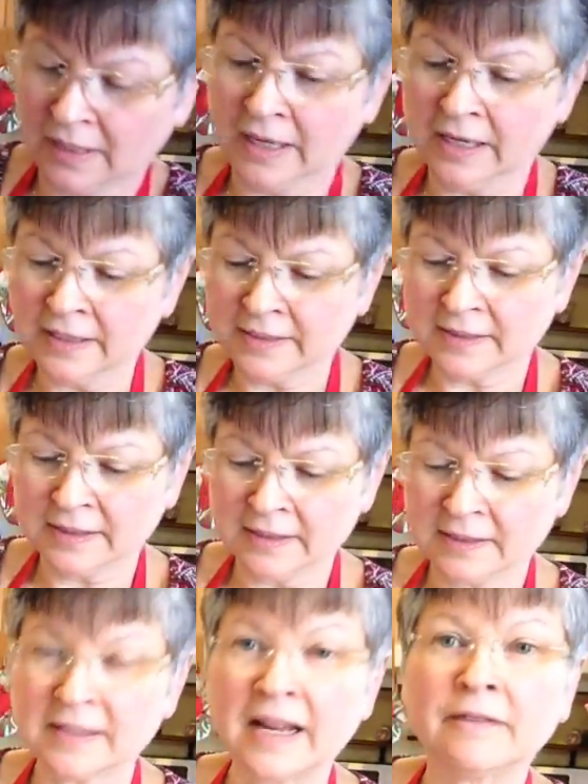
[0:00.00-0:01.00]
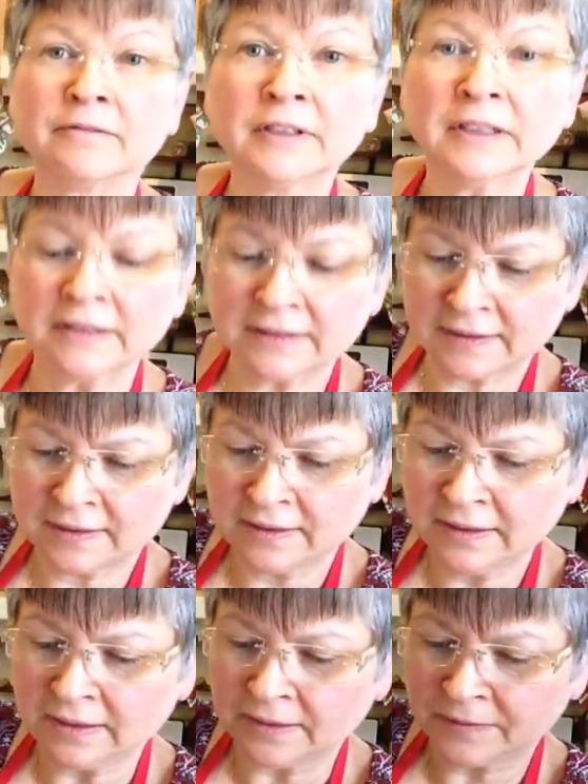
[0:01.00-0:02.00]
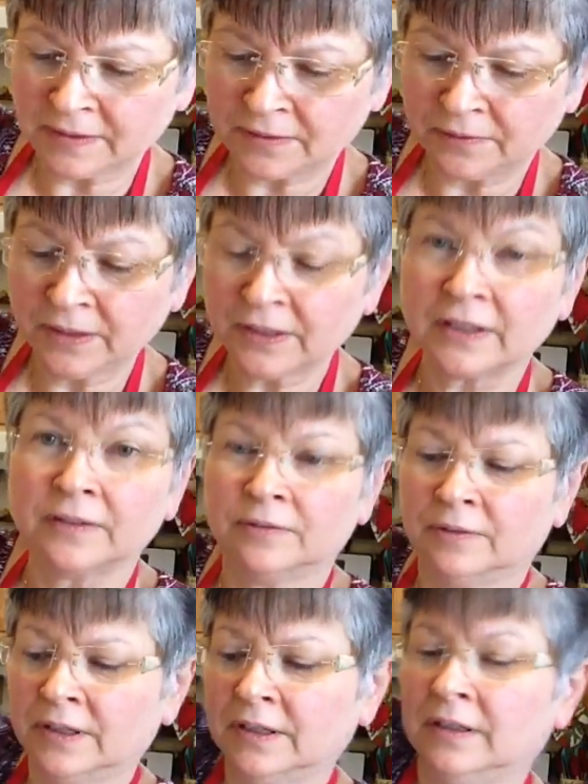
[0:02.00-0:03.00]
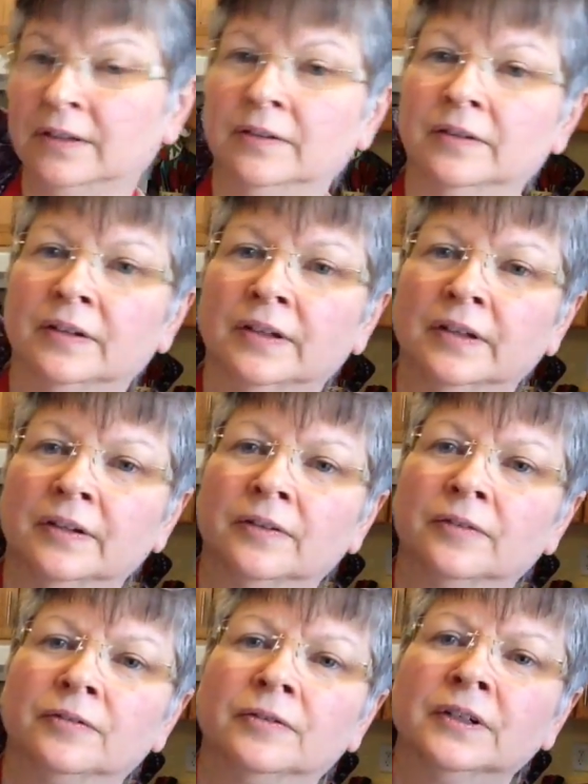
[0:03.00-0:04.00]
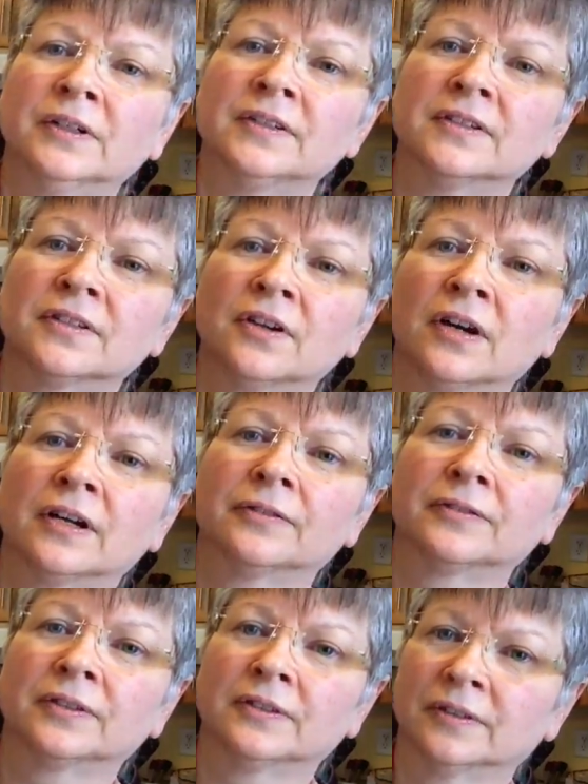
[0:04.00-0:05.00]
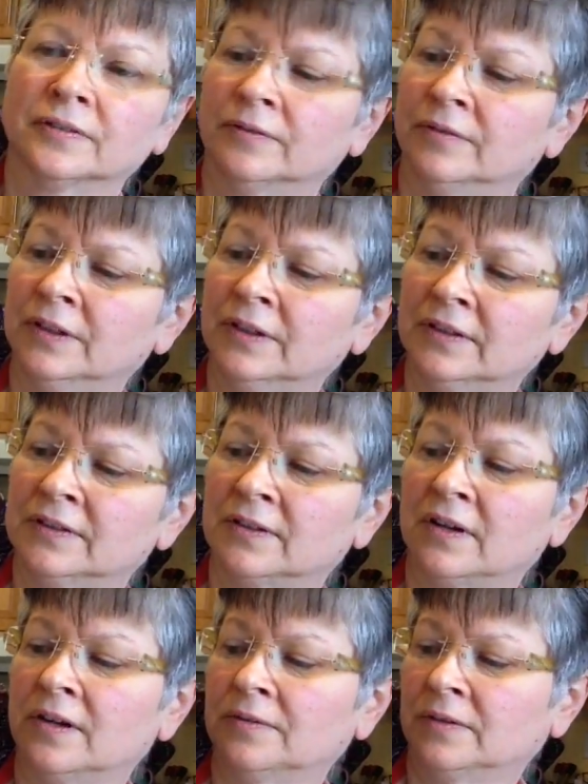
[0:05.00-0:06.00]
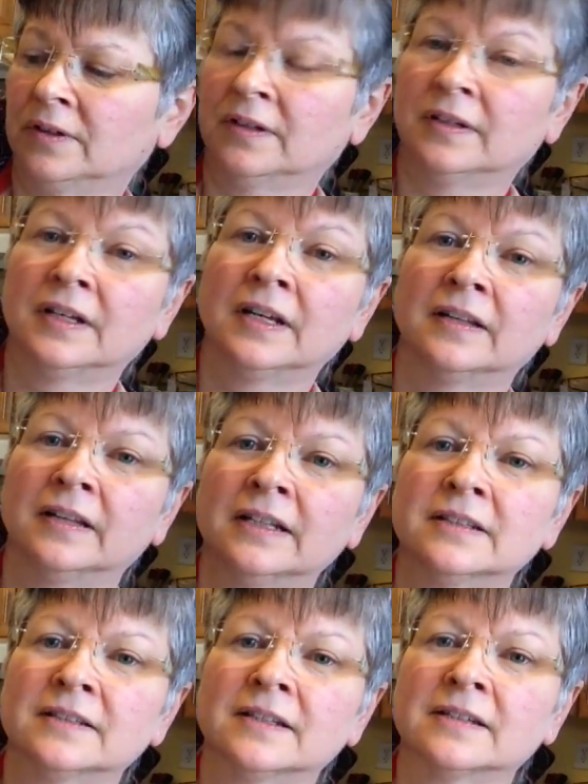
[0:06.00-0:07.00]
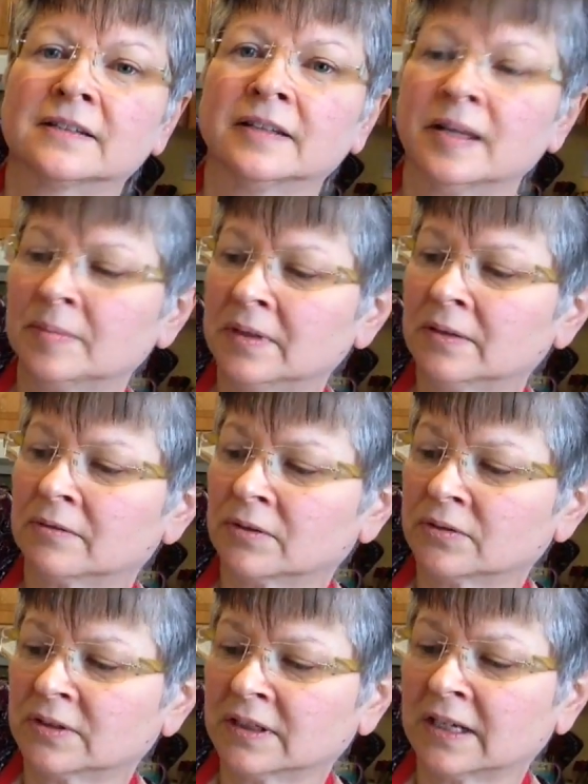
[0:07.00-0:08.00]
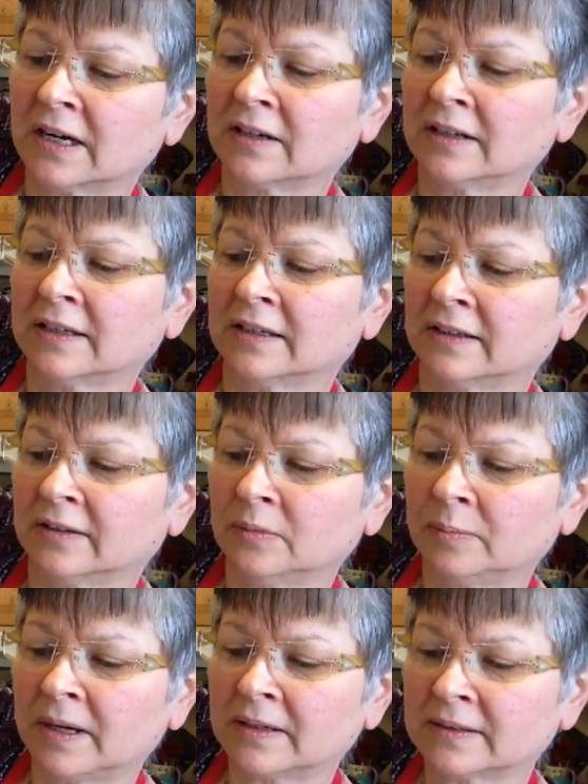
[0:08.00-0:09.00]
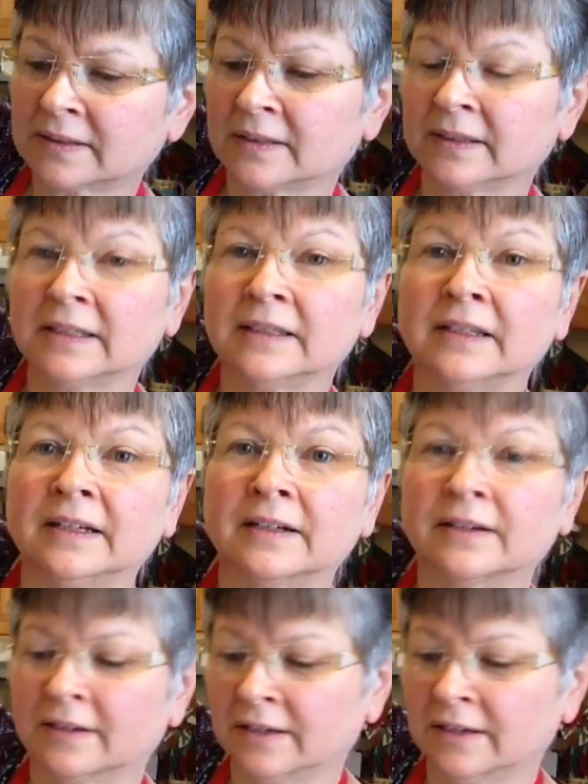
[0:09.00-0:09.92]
And it's not really stiff. It's very, very, very soft. Very soft. And it just has lemon, the roasted garlic, and a little parsley in there.